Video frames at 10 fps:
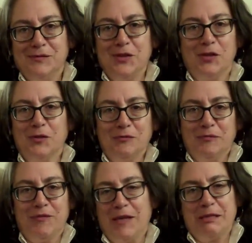
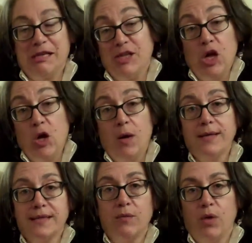if they said no,
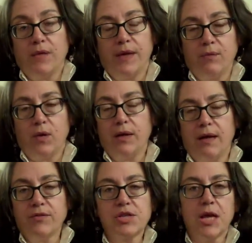I said, well, then
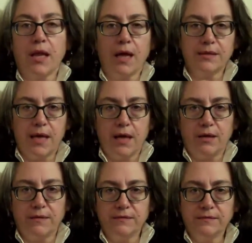whatever shall I
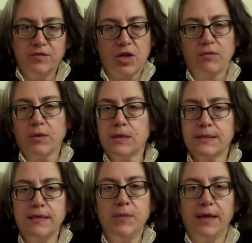tell General
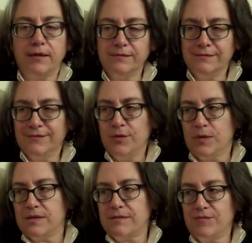Azimi, who
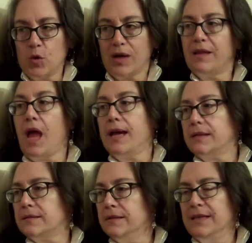is your
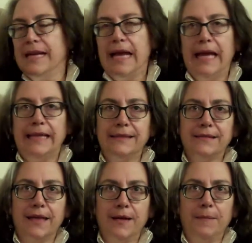client? And
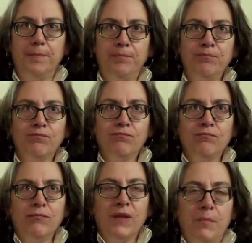
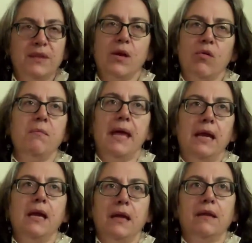but there were
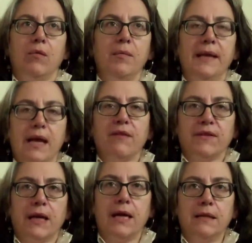many
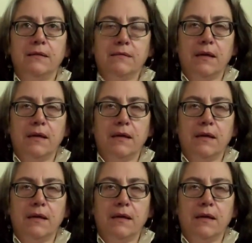Afghan